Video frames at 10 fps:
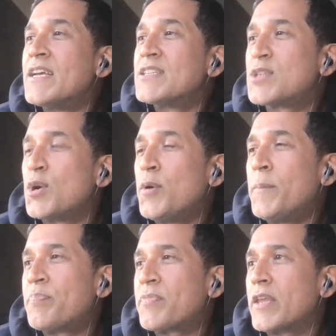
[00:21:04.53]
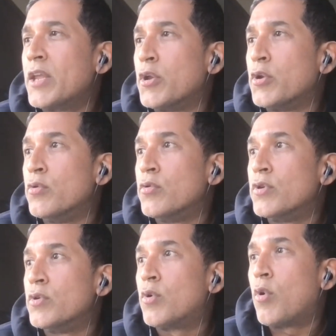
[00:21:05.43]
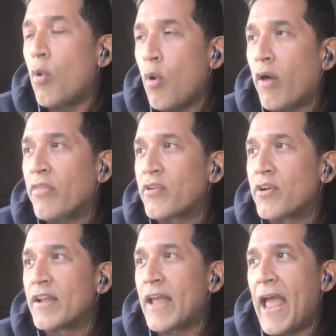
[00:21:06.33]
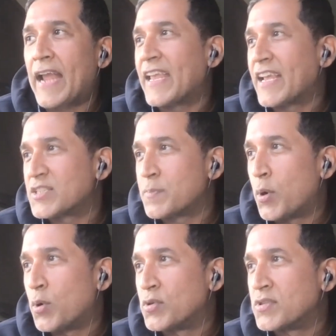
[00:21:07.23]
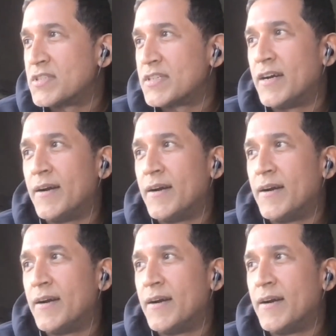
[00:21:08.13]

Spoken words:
So you co-authored Hacking Exposed,